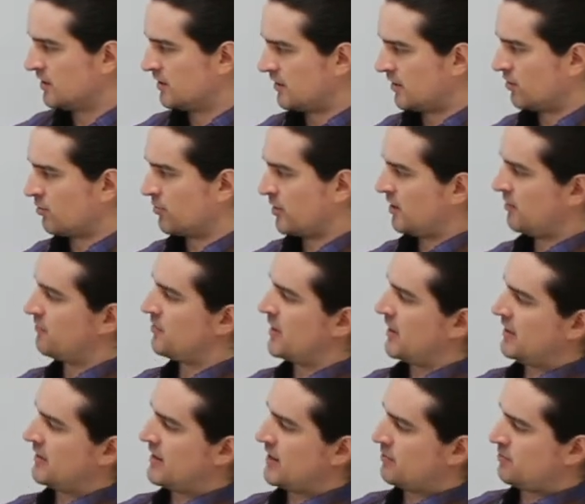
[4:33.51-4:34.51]
Another way of
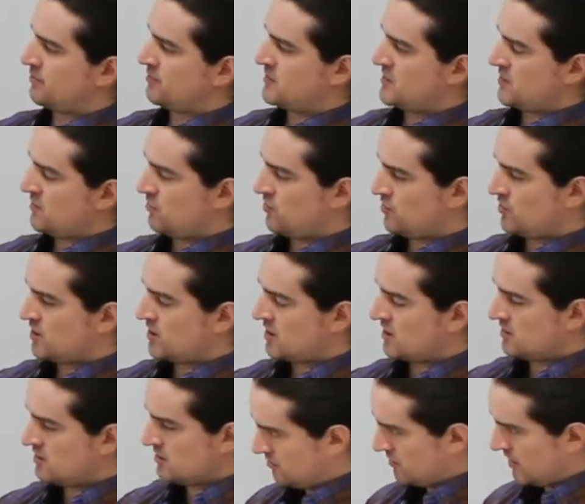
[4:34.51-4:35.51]
writing that would be
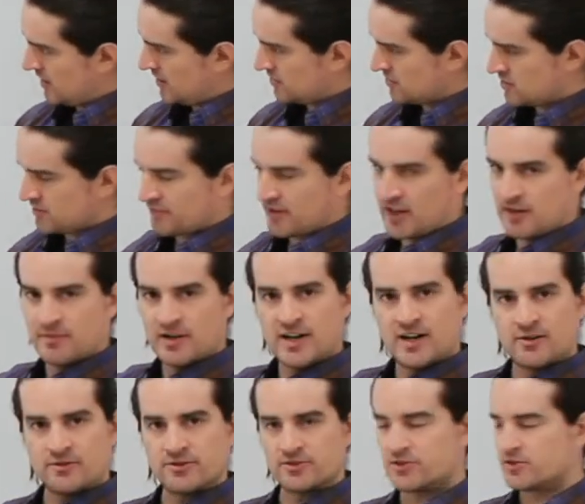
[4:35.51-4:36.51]
30 miles divided by
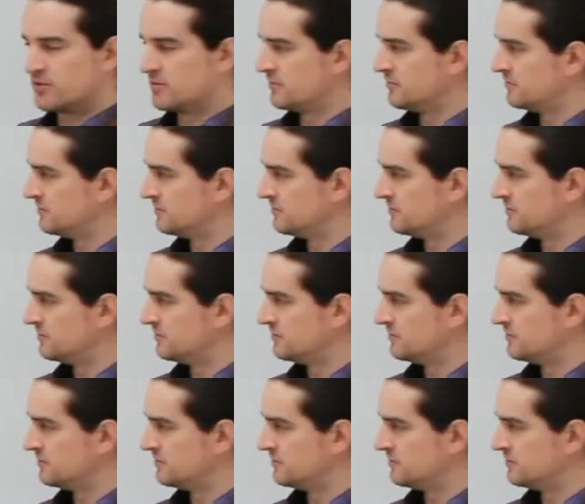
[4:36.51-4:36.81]
hours.